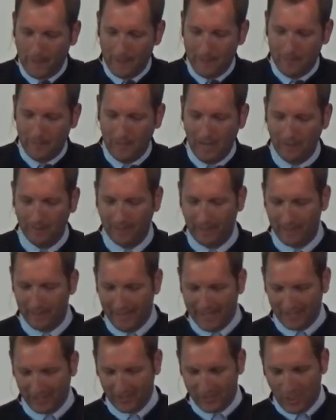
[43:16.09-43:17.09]
Probably the
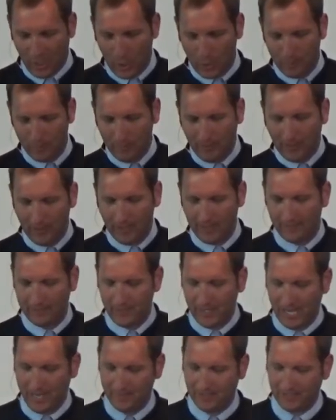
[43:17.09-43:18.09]
best known part of
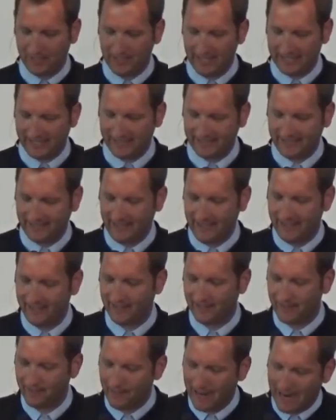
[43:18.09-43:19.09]
James's legacy is
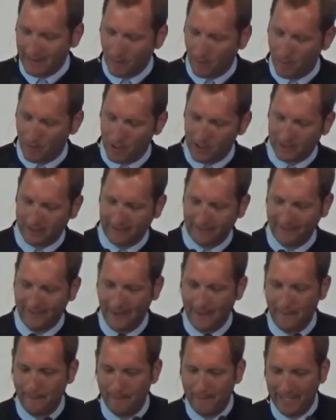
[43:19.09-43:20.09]
the Bible book
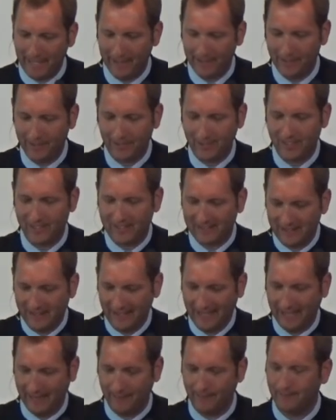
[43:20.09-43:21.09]
that bears his
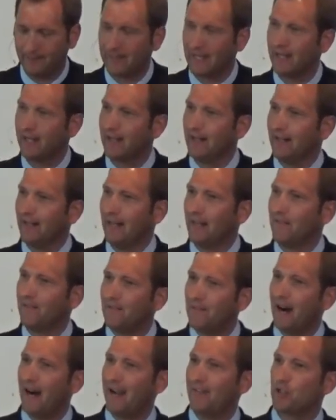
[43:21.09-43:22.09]
name. In
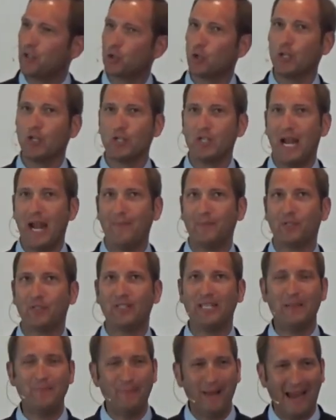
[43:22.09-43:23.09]
5 short chapters,
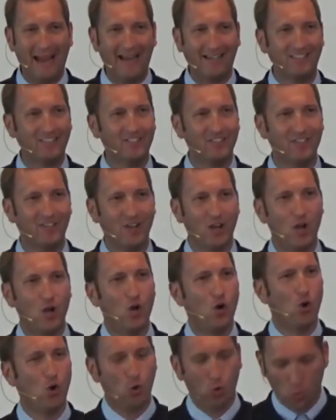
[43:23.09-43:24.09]
he packs
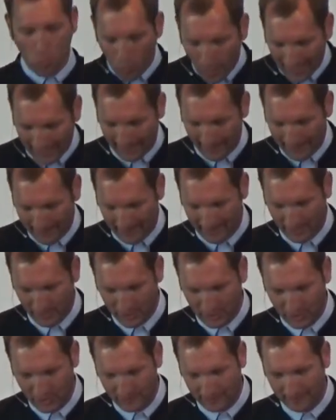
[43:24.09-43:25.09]
quite a
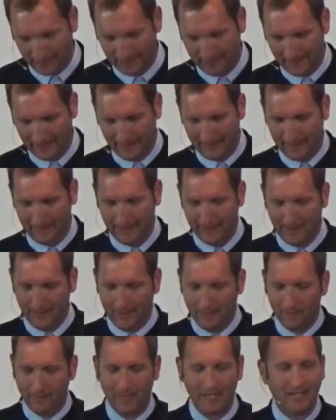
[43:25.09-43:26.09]
punch.
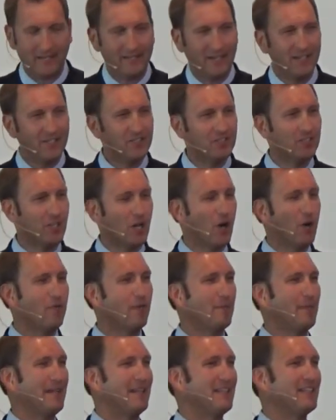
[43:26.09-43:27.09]
But he does so
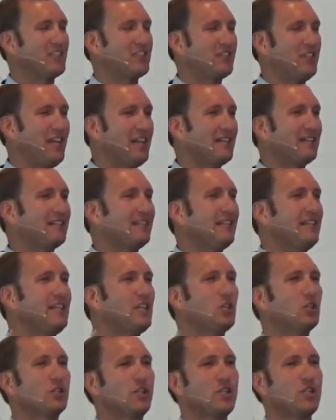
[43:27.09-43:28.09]
from a distinctly
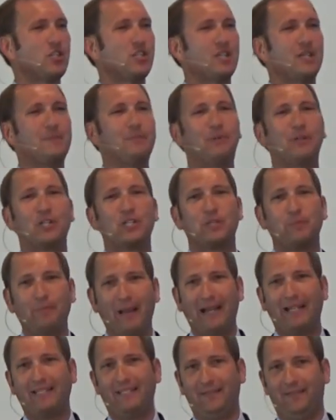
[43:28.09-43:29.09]
Christian
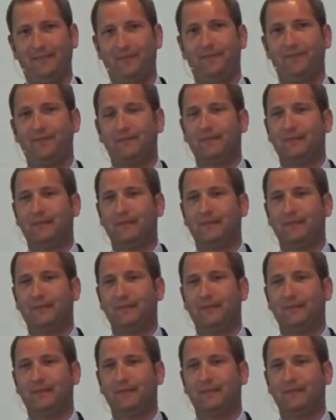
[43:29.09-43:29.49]
perspective.